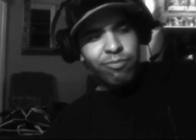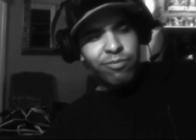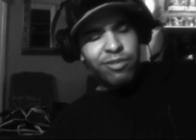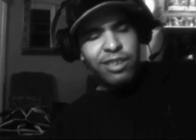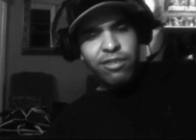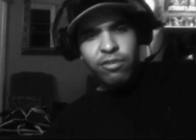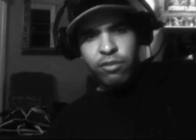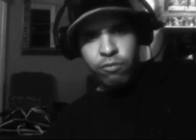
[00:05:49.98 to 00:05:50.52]

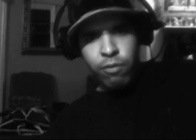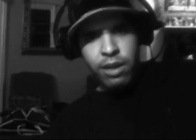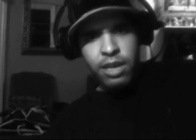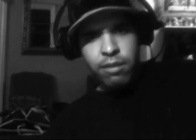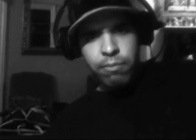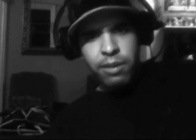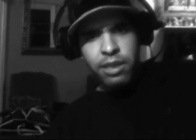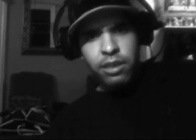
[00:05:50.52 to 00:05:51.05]

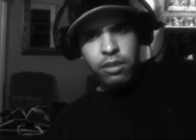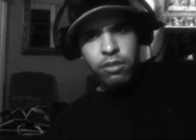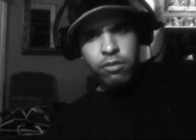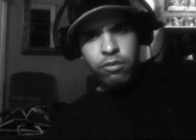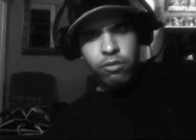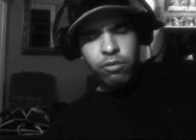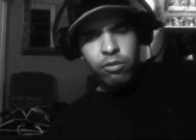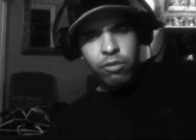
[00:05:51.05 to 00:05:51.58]
discredit me,
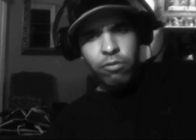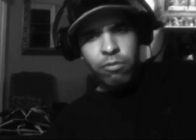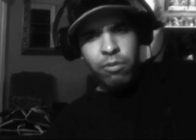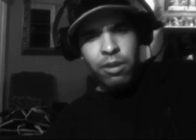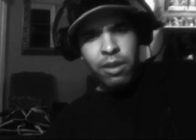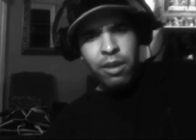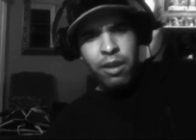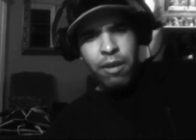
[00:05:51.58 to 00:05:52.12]
to
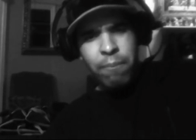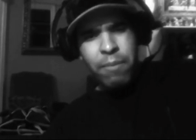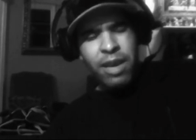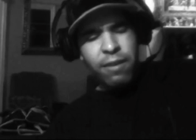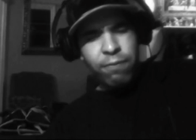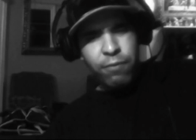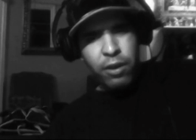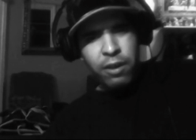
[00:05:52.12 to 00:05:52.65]

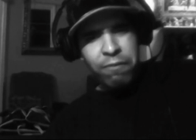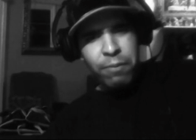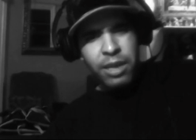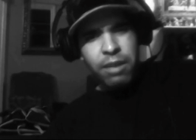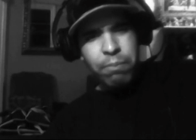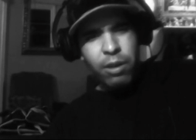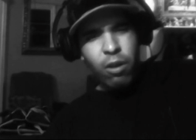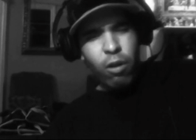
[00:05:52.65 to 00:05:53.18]
make fun of
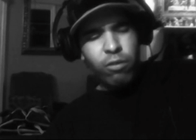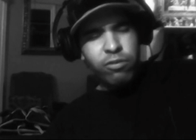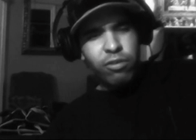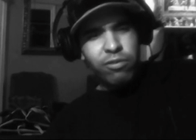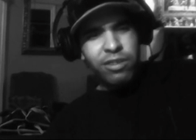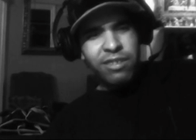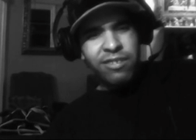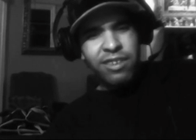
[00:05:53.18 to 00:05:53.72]
me, but also
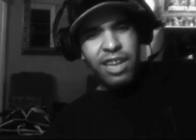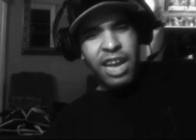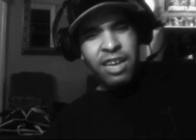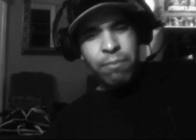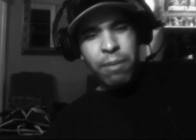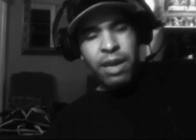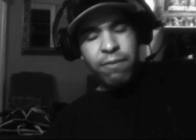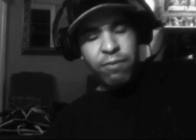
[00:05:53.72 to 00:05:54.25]

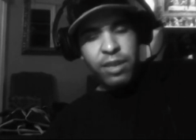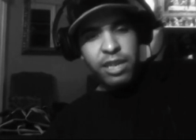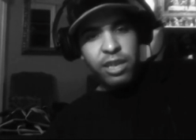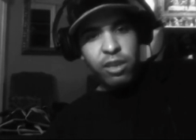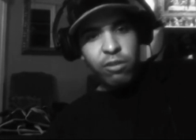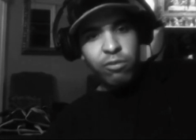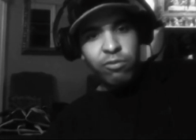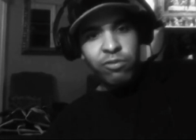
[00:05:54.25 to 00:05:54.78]
dislike my
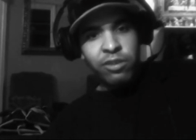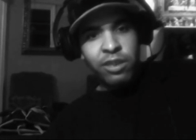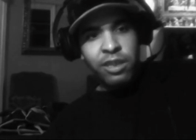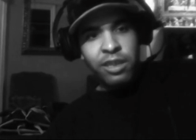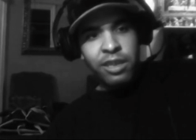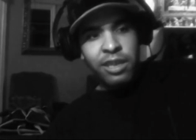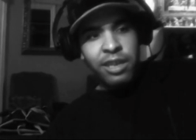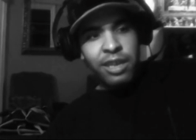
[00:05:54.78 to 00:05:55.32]
videos
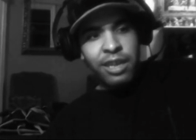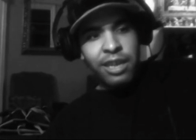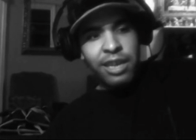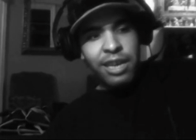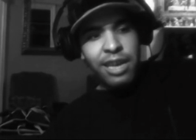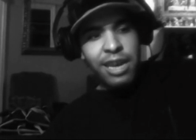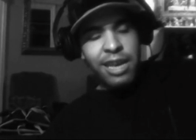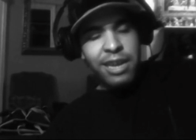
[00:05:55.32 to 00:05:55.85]

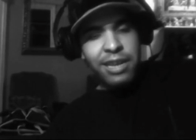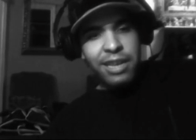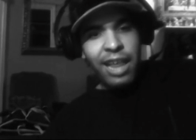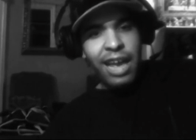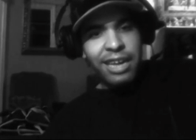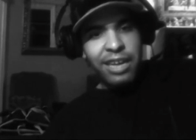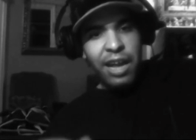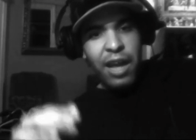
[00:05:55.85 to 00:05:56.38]
in
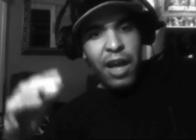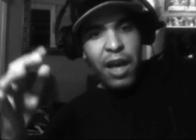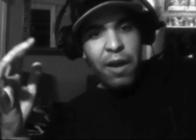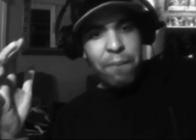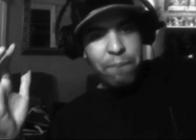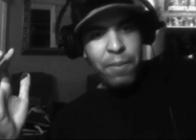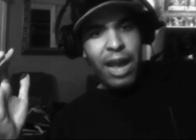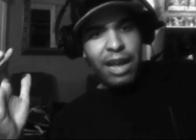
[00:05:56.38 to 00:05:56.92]
like a
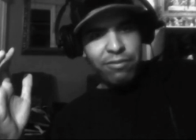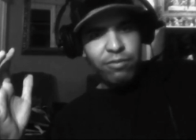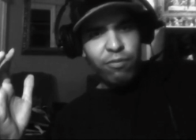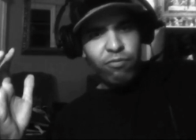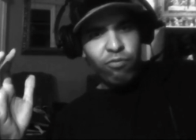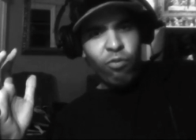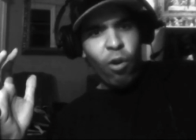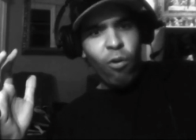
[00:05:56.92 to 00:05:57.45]

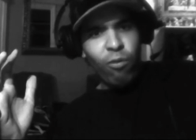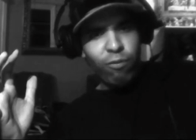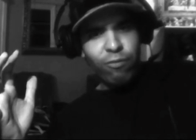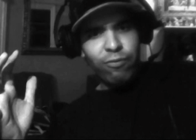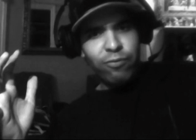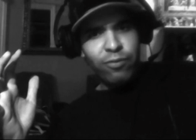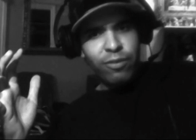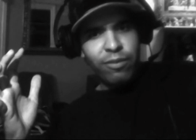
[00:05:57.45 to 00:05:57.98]
massive
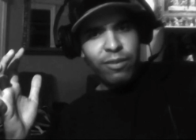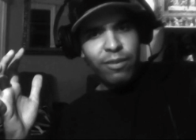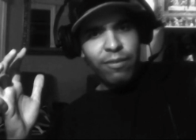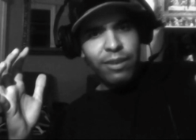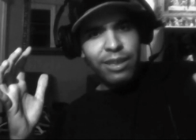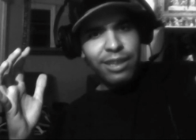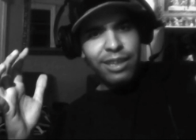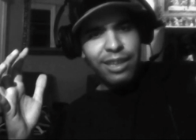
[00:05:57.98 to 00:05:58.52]
drove.
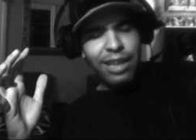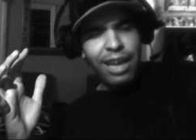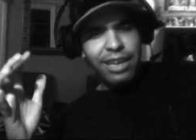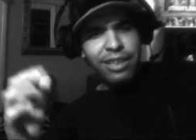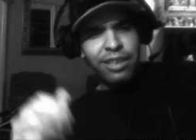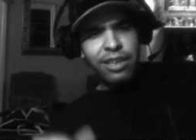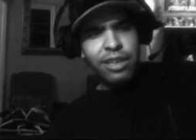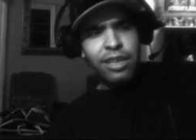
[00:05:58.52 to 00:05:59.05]

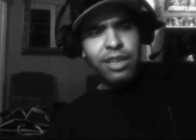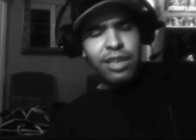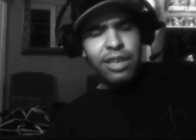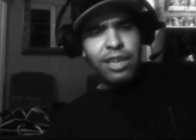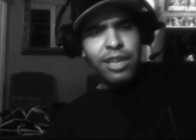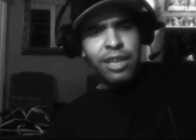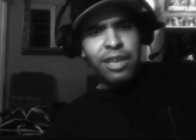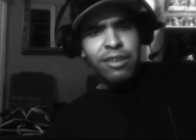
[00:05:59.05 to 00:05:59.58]
Like,
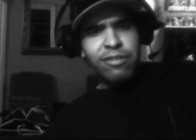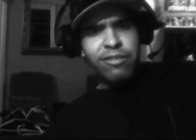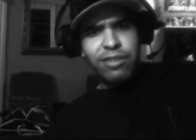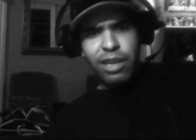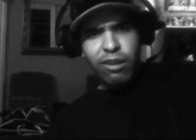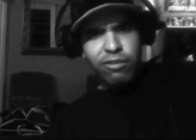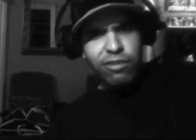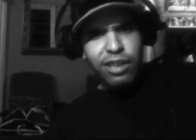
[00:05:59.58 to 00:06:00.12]

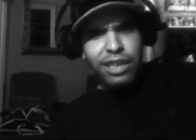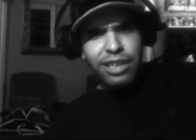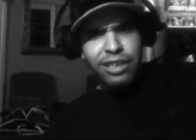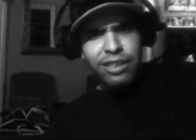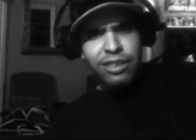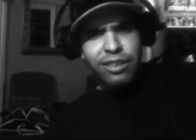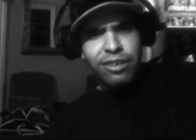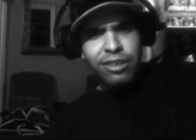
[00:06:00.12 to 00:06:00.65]
seriously?
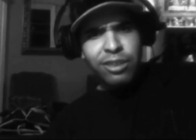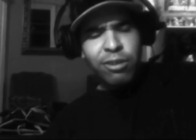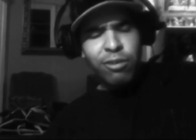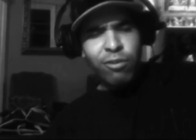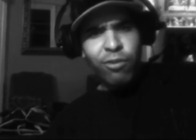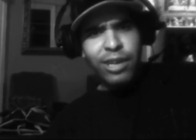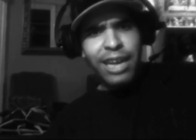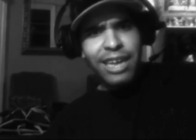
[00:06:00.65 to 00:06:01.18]
You
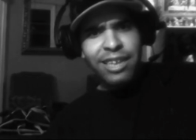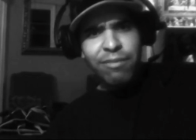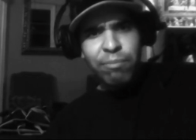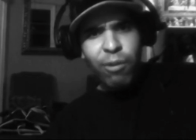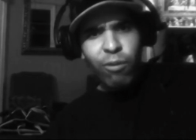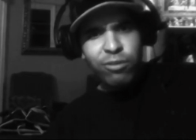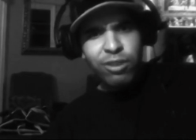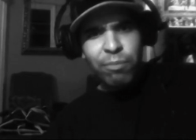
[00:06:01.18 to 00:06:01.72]
create
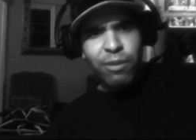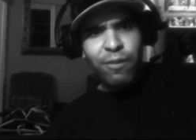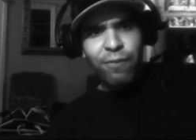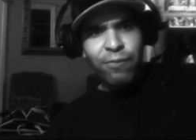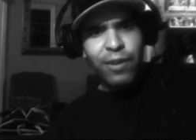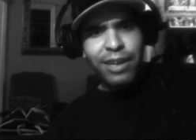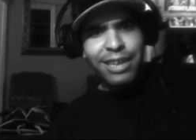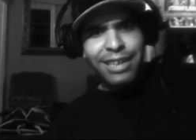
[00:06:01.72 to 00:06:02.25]
multiple
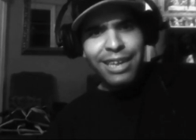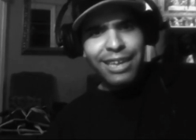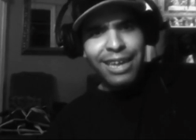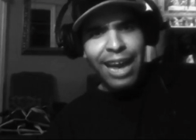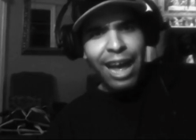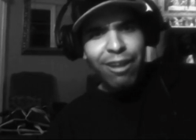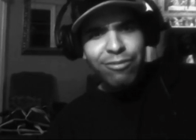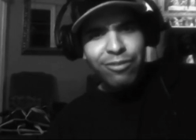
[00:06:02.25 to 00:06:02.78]
fucking
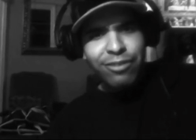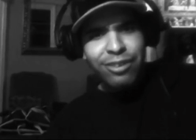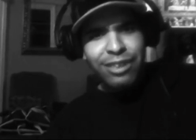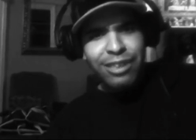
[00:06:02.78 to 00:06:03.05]
accounts